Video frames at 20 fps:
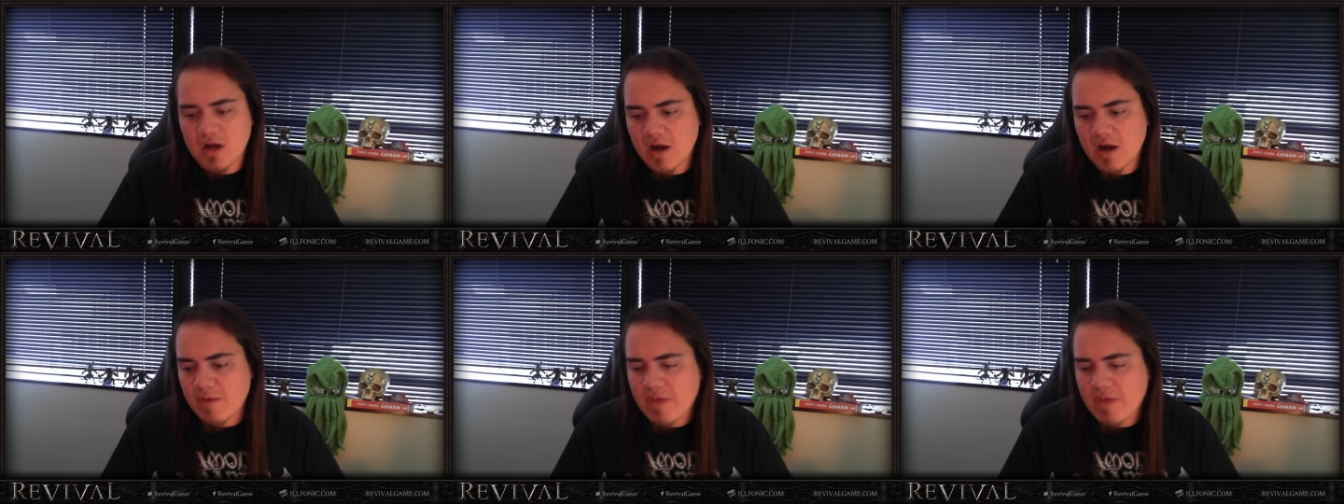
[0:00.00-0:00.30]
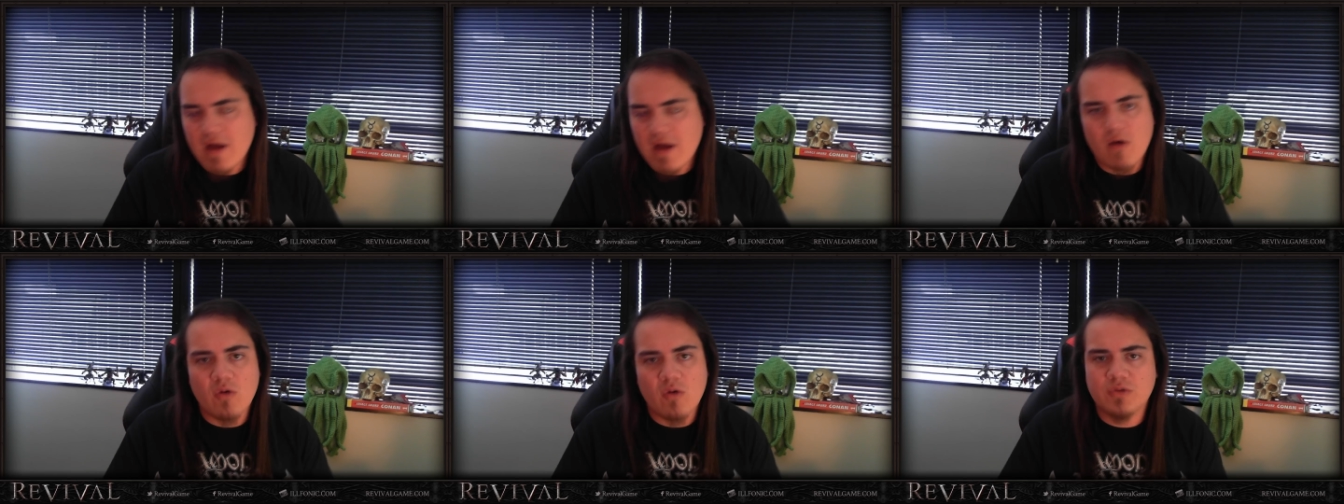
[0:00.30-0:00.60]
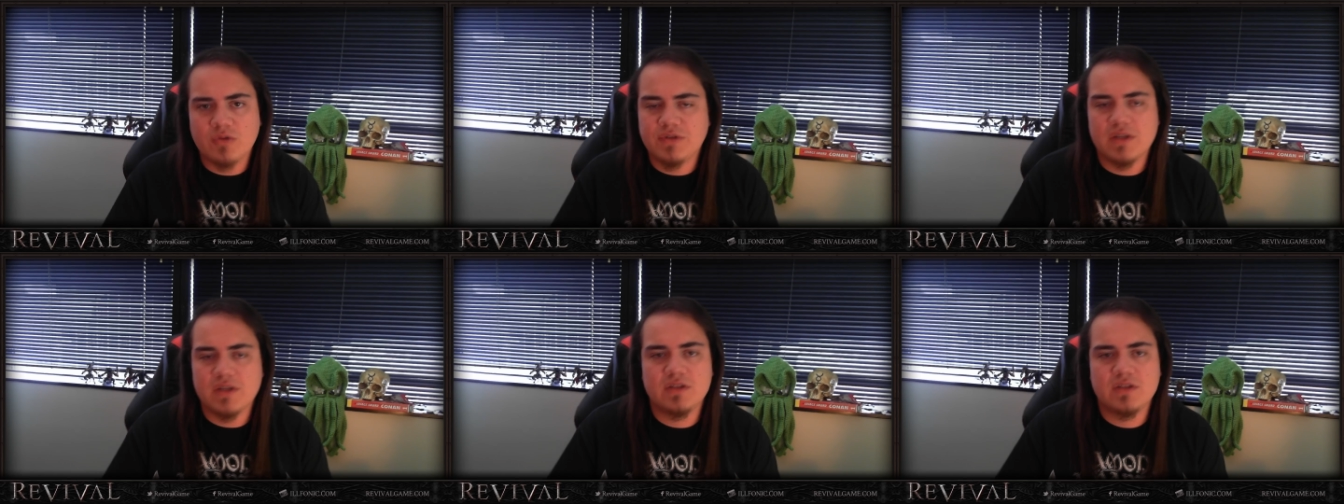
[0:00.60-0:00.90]
Um, that
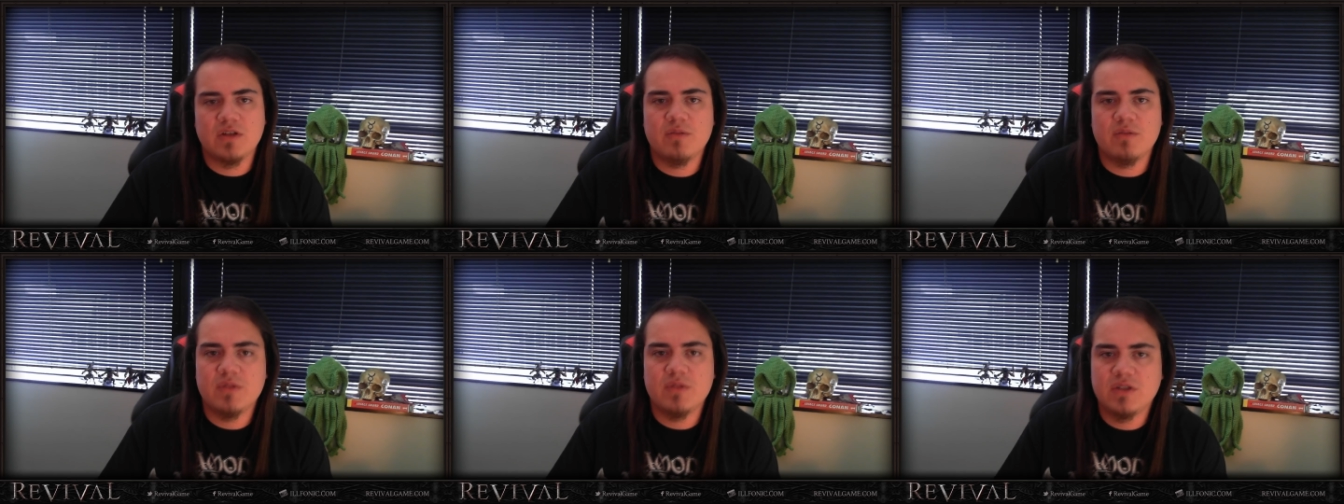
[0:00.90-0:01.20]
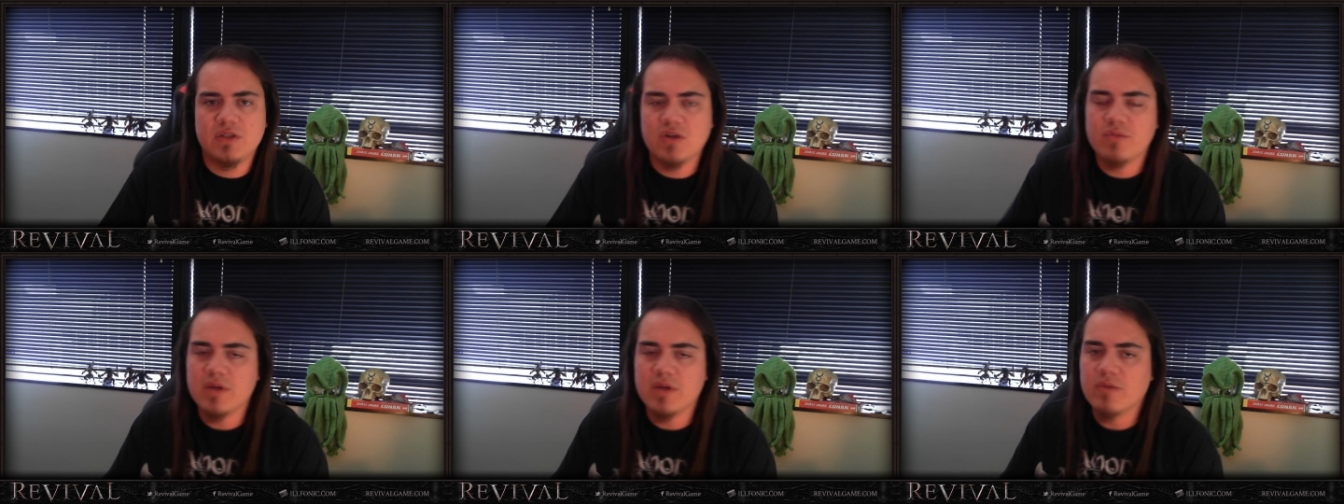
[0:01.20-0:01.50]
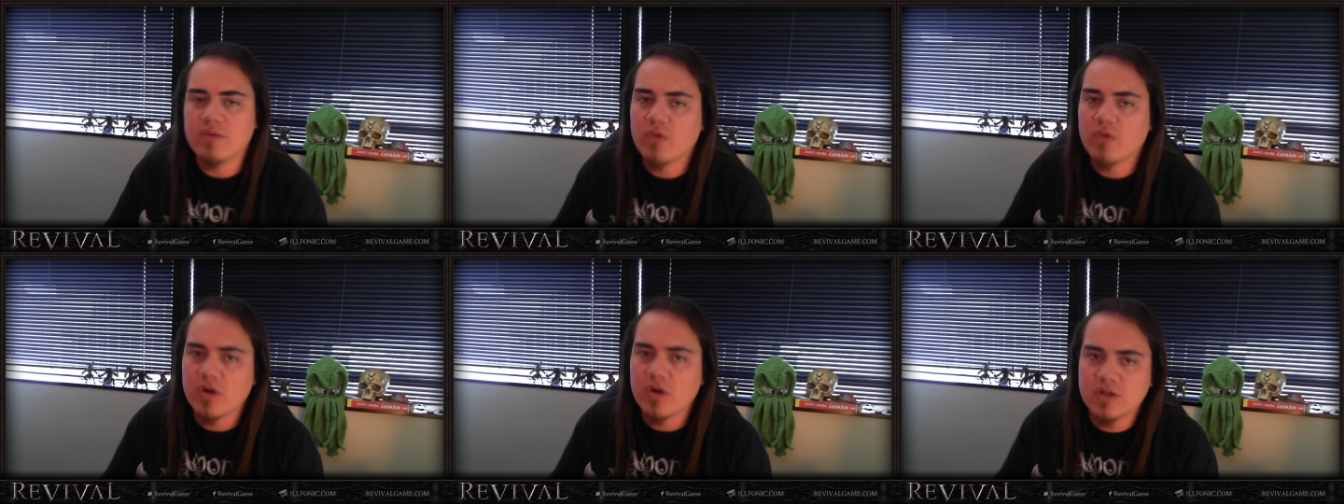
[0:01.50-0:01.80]
whole system is still
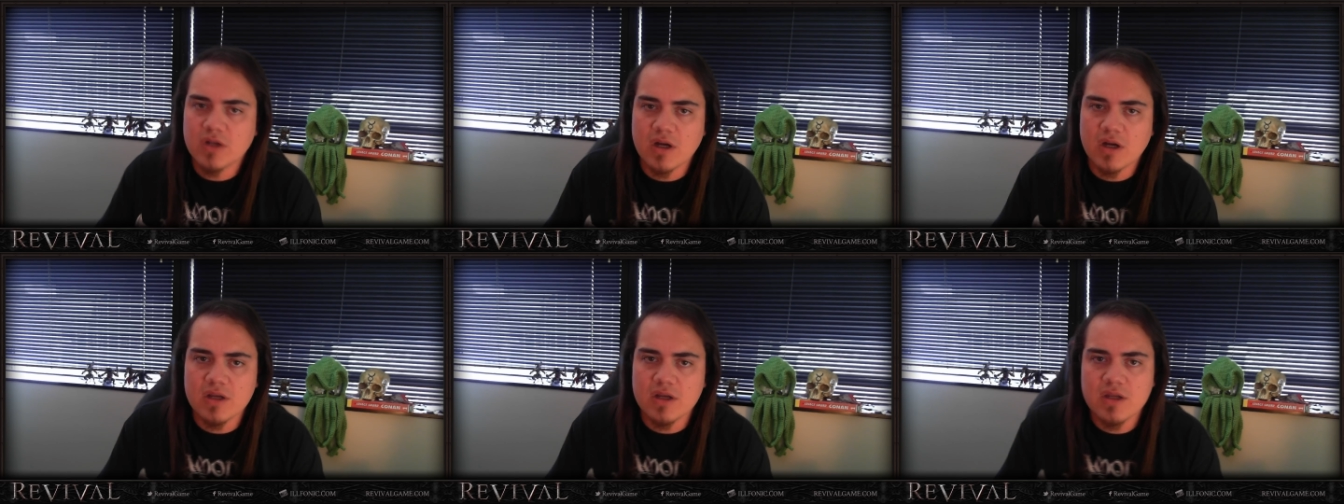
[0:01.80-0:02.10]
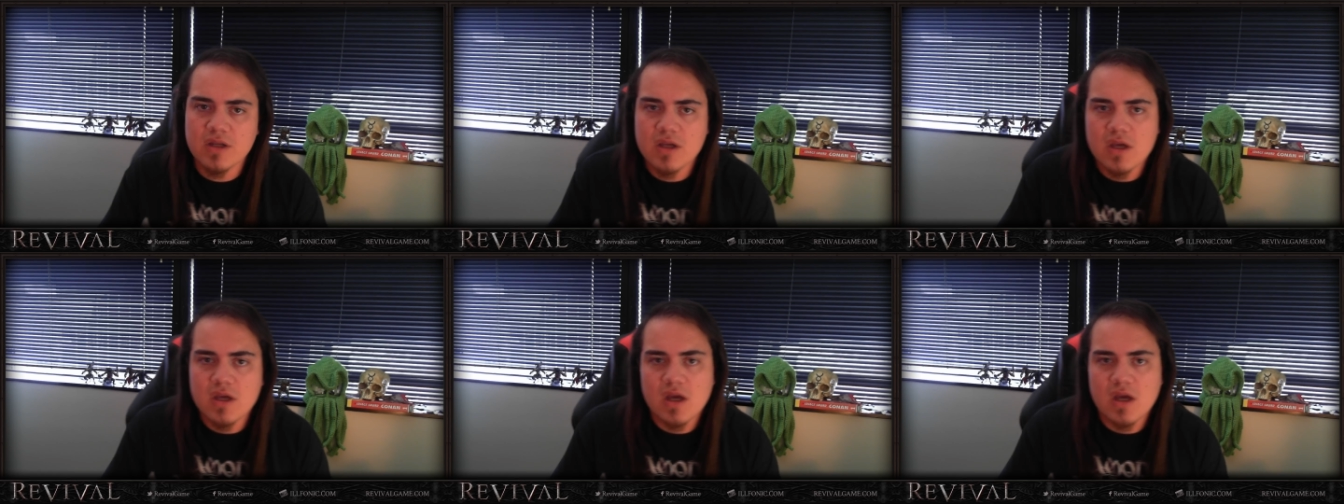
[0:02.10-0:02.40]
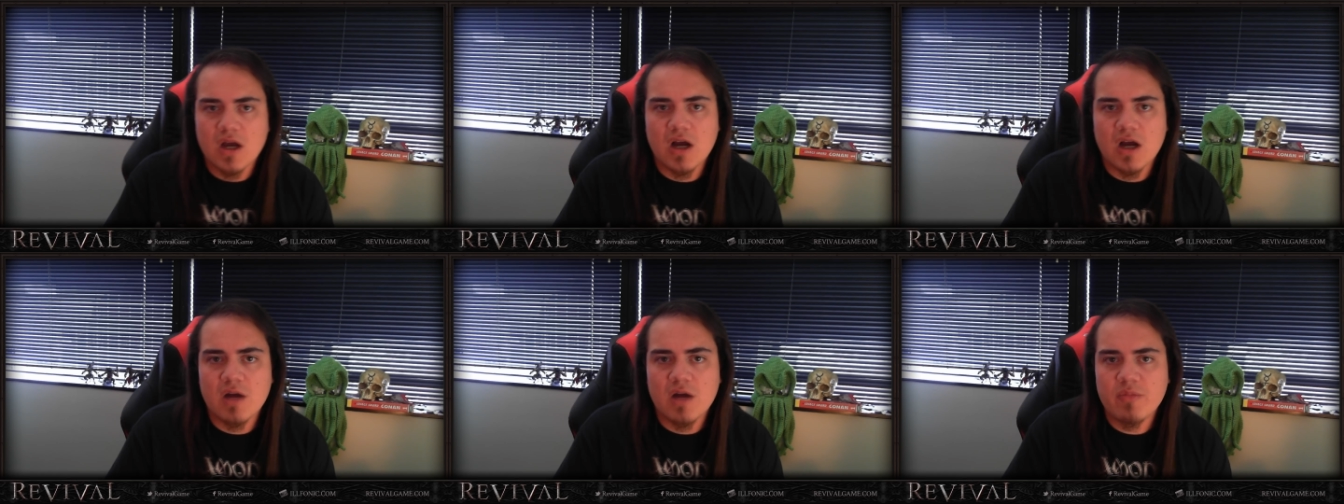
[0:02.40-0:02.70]
being worked on,
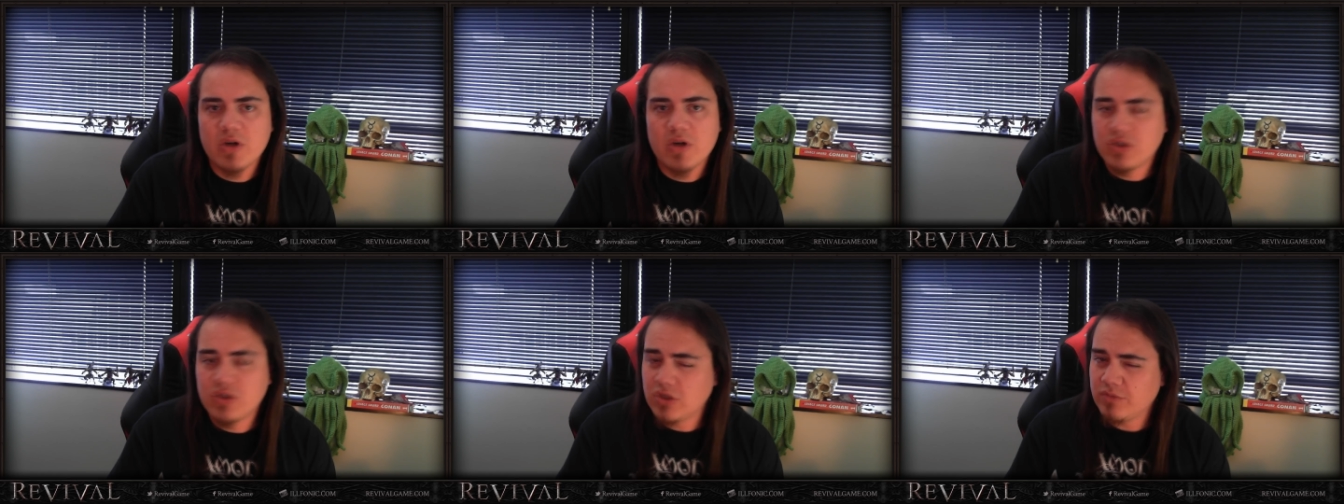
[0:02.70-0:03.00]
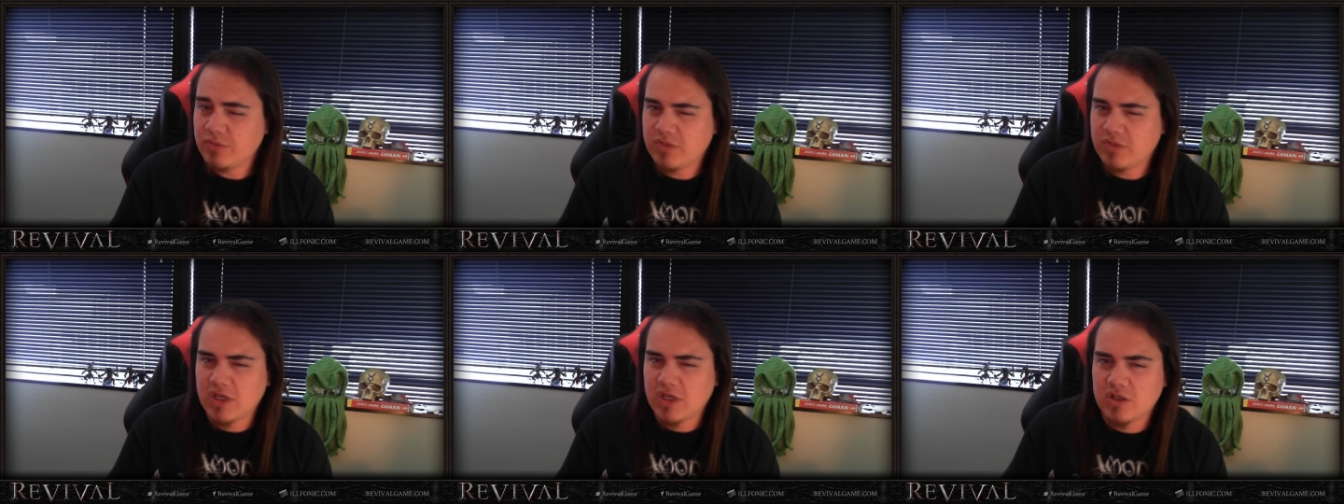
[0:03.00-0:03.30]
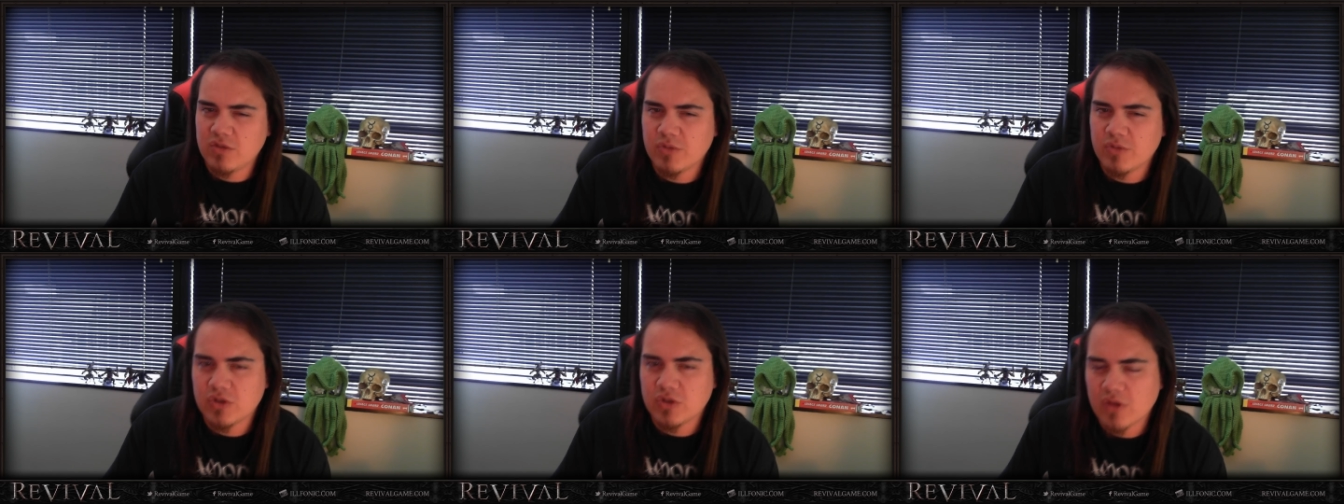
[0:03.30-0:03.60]
uh, but it shouldn't
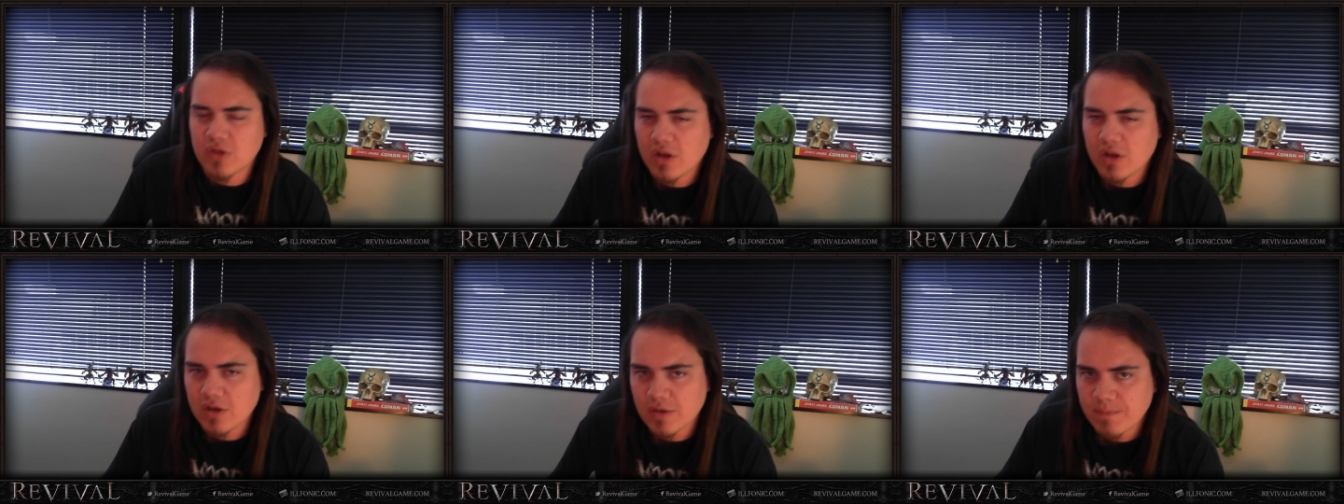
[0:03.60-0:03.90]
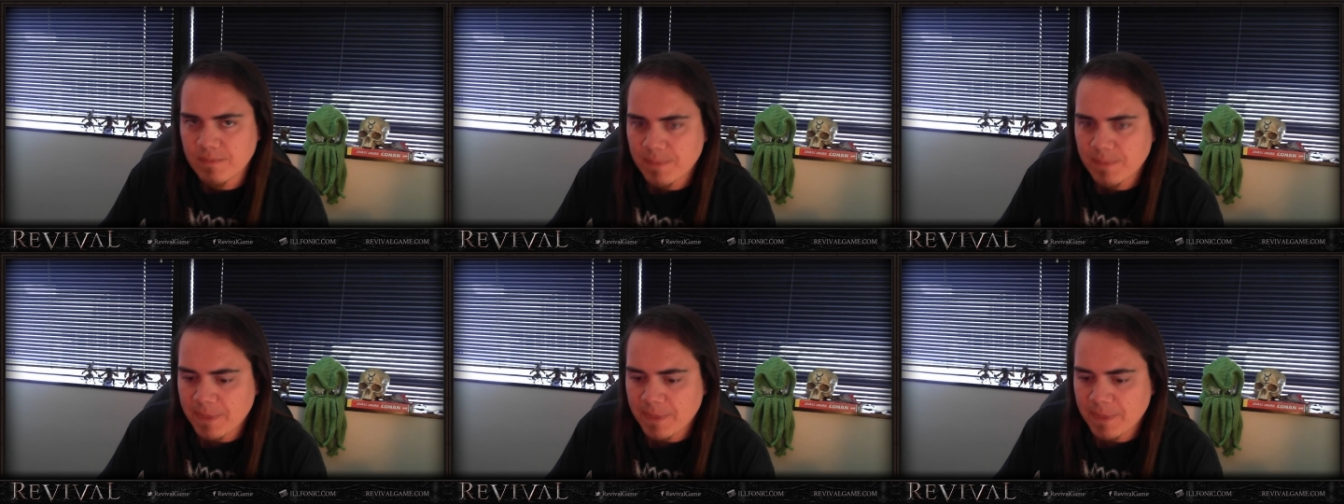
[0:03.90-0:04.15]
take too much longer.